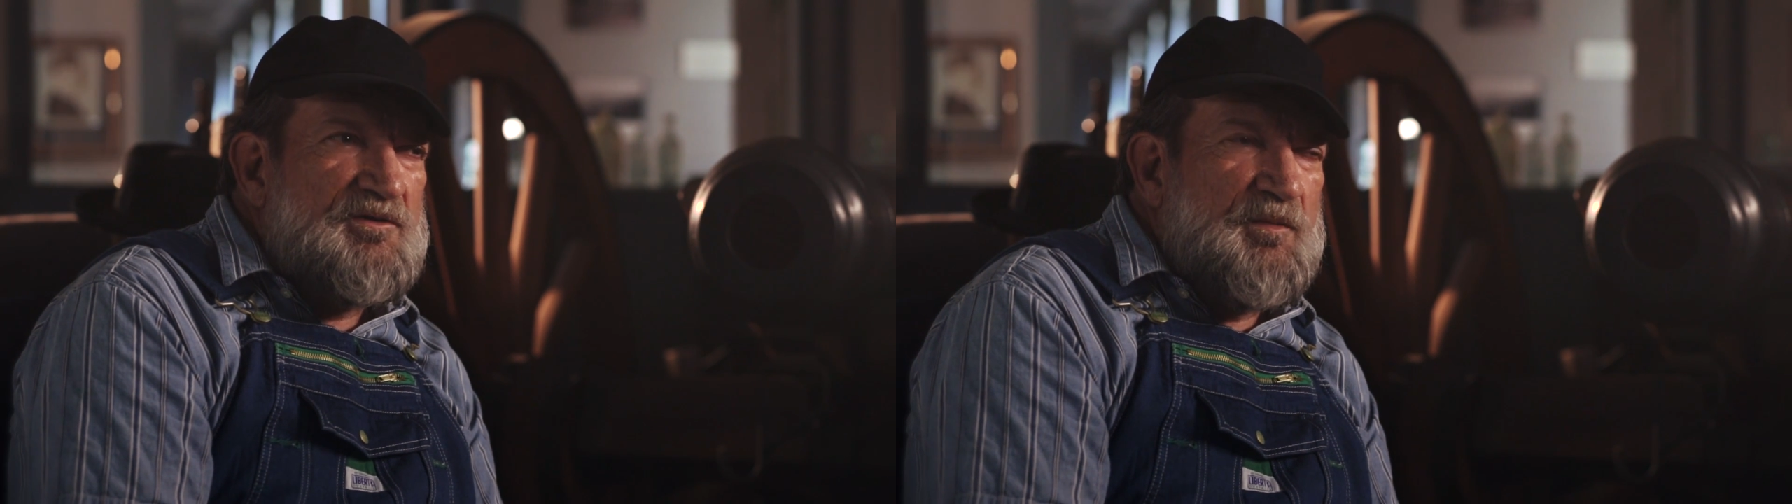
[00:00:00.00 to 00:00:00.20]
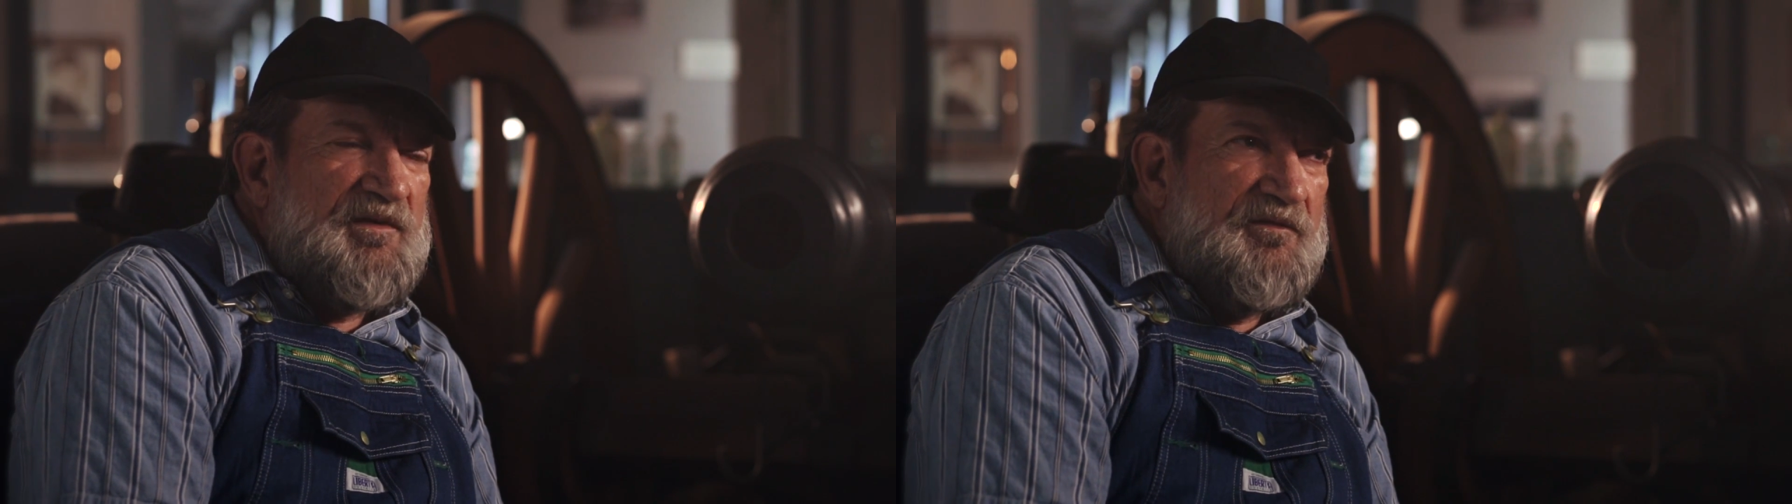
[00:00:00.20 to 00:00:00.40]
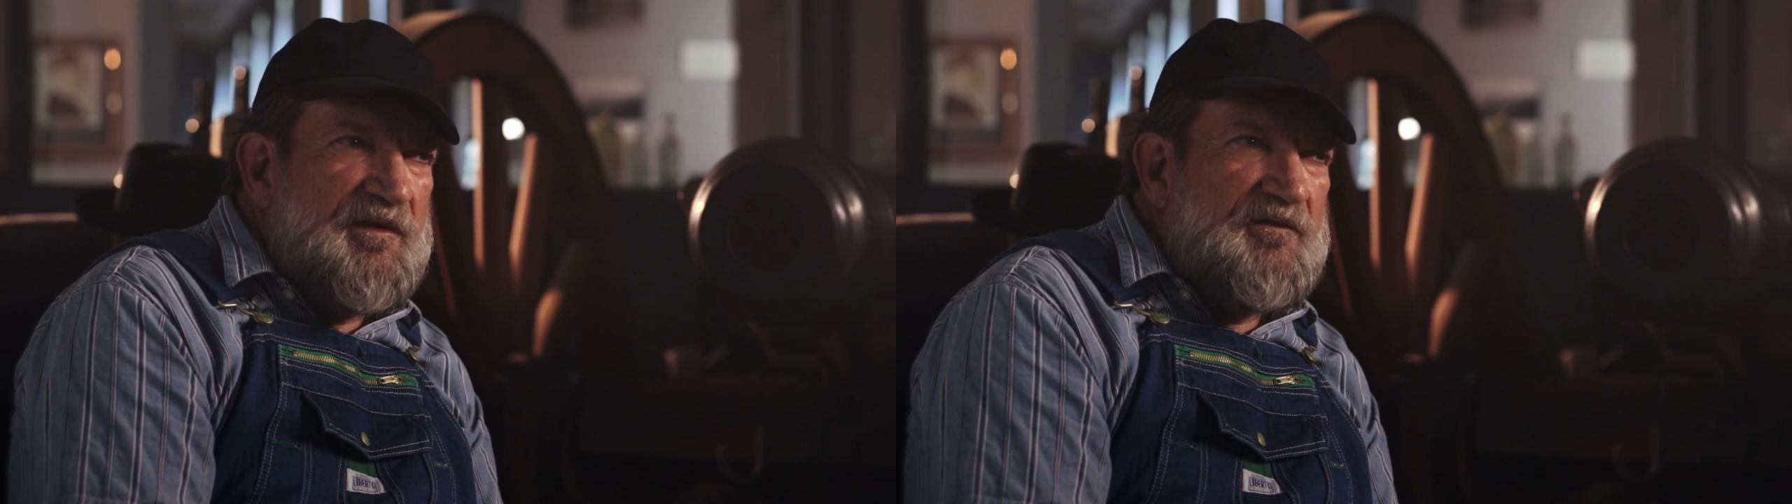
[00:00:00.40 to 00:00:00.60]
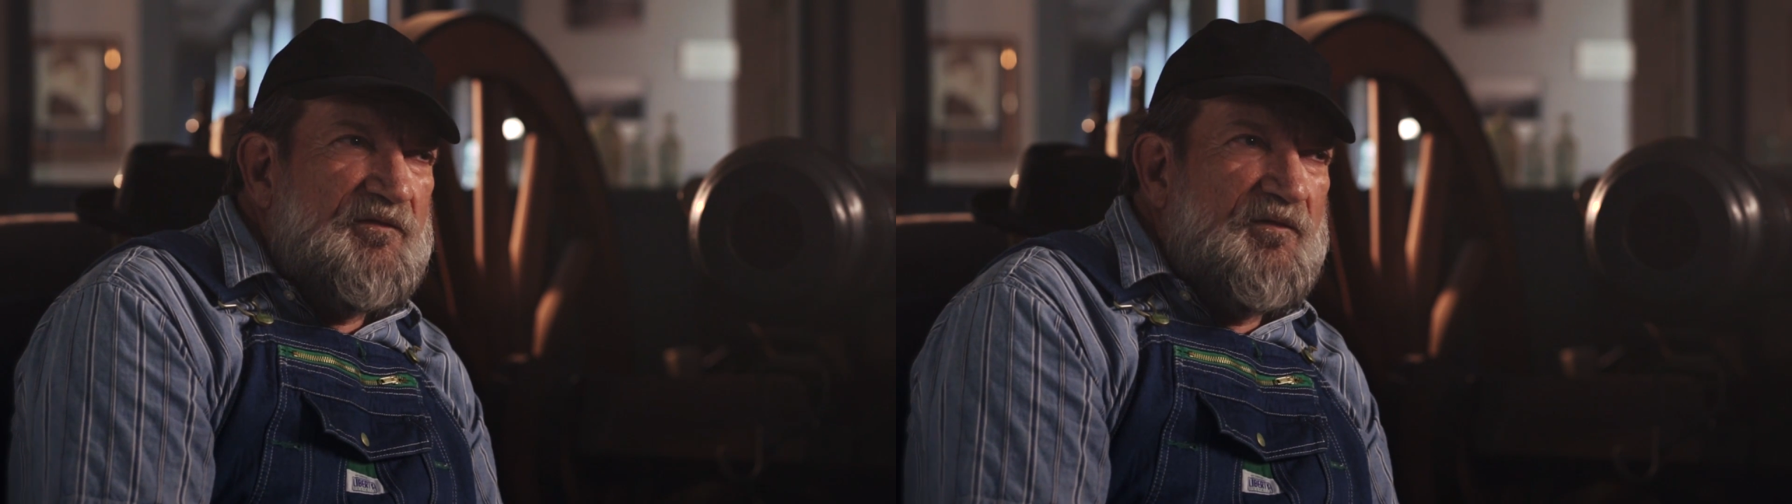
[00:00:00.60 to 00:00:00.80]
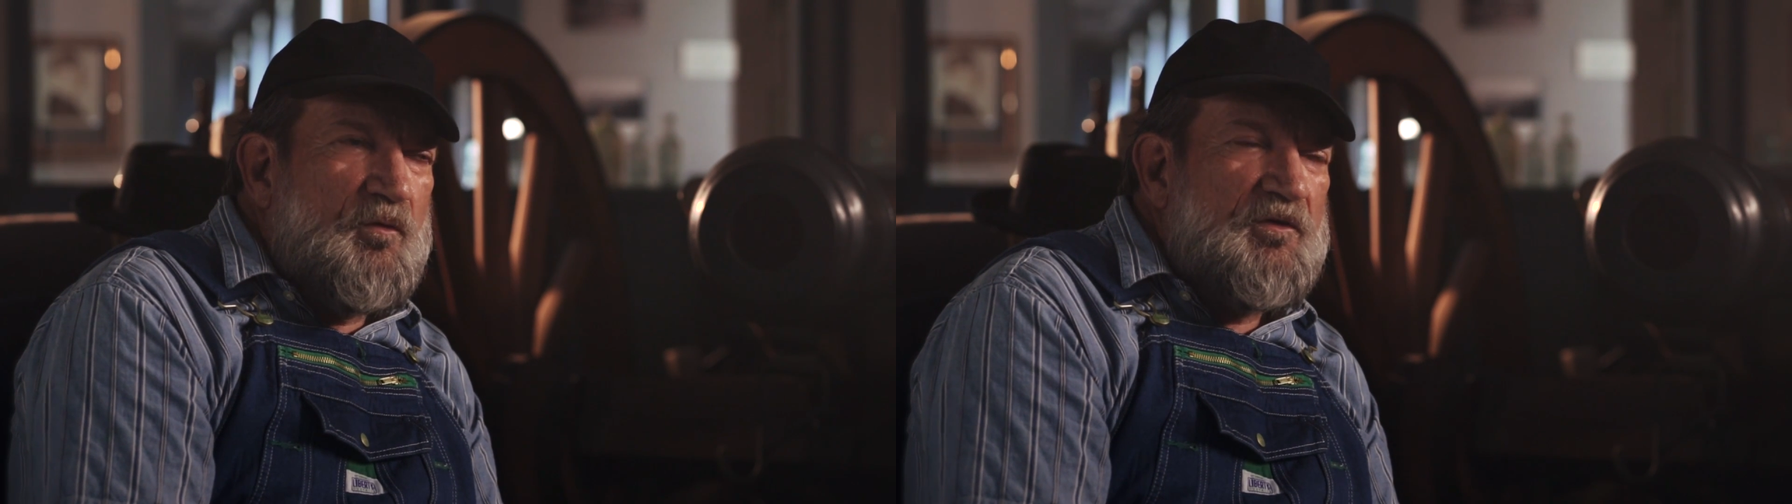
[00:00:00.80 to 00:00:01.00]
Well, it's been
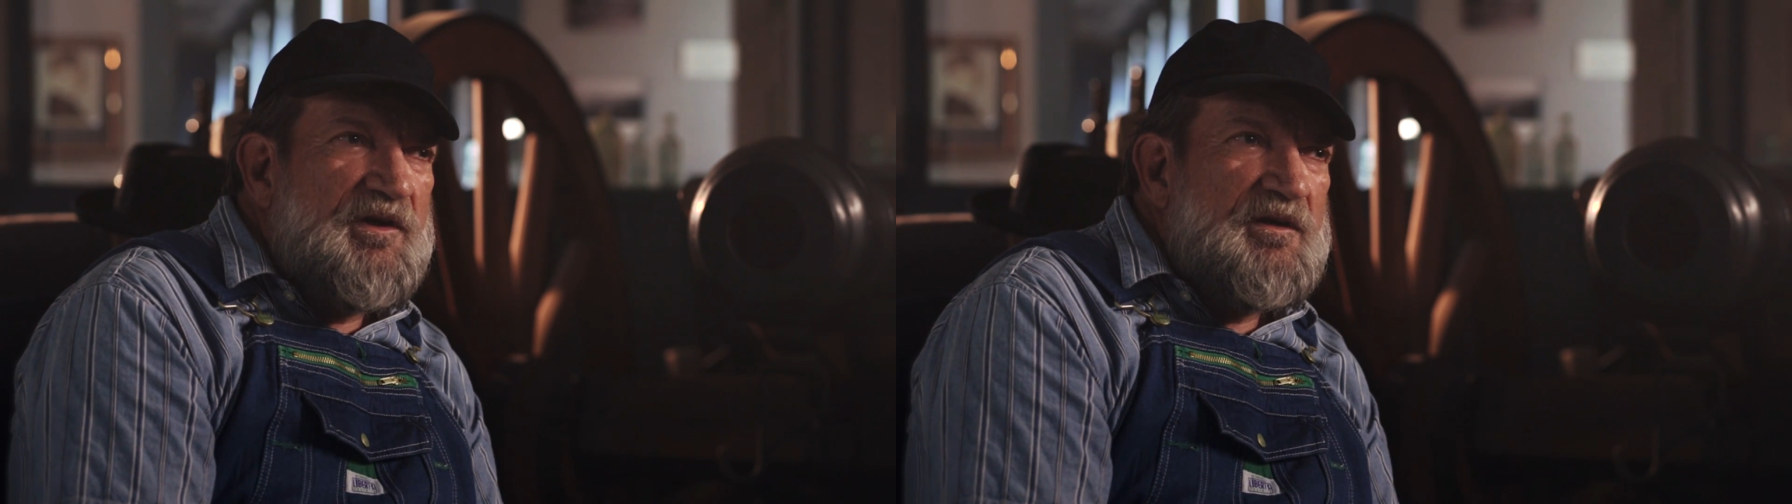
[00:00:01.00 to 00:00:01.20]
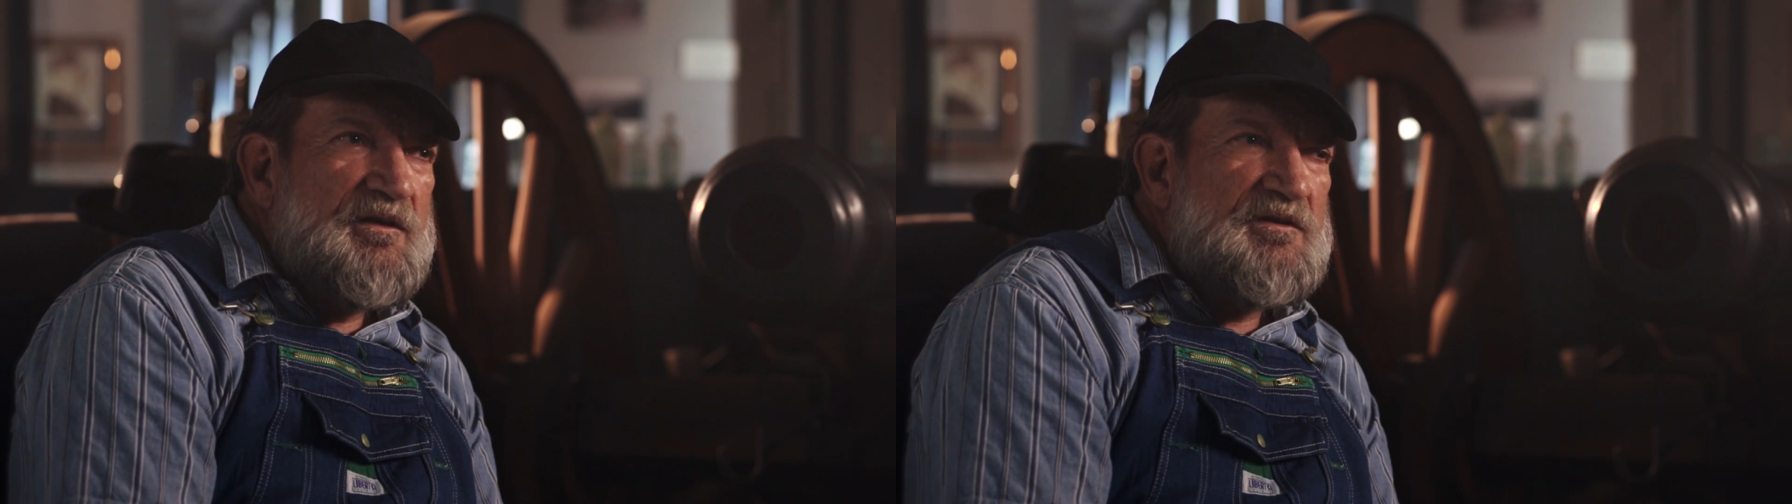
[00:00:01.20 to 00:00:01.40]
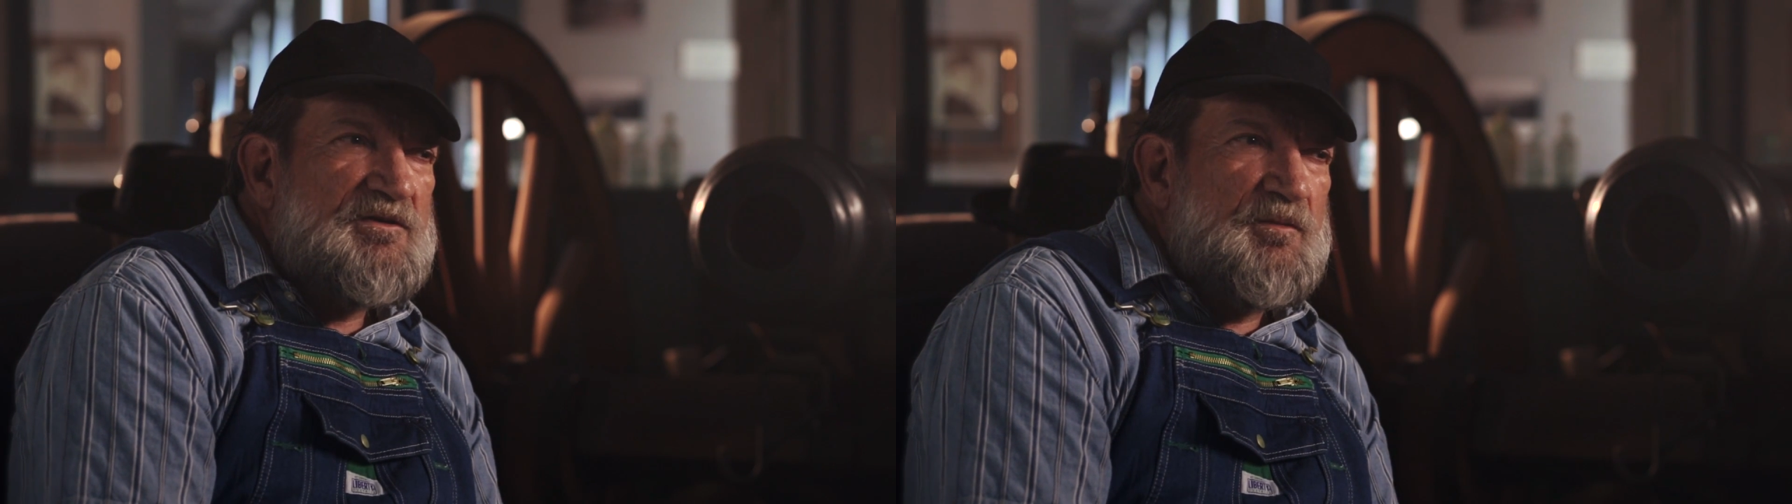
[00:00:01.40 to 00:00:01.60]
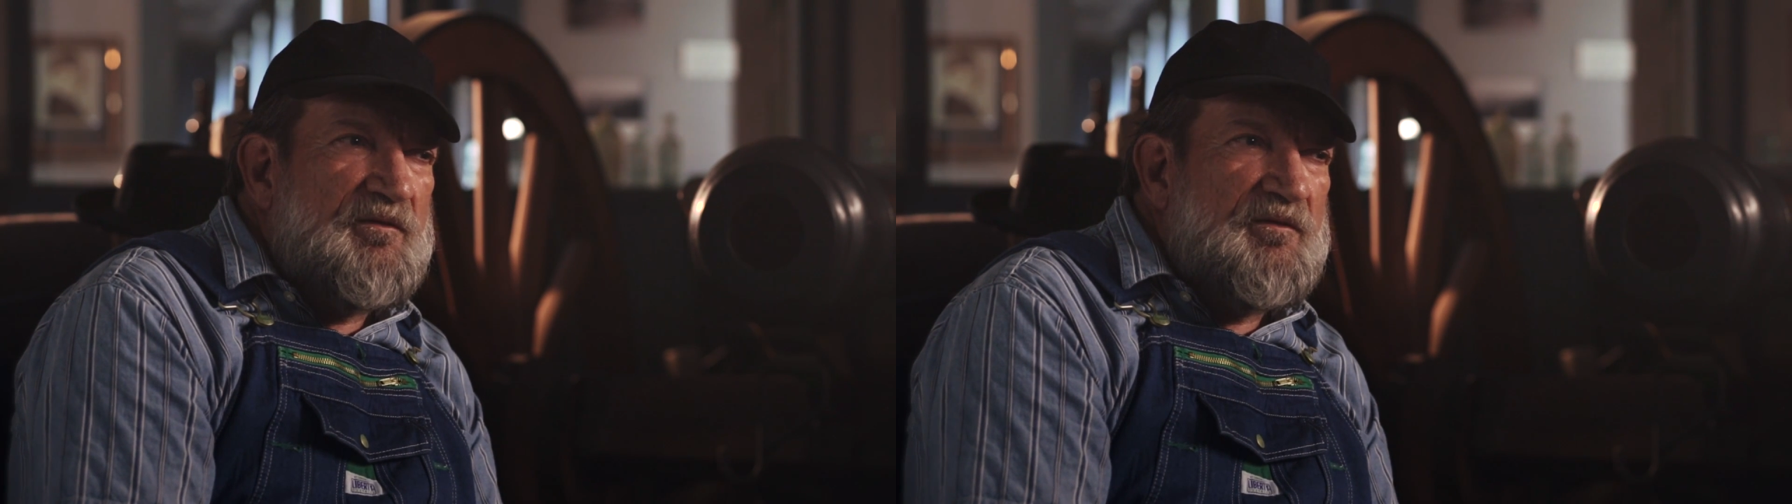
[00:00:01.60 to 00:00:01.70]
54 years,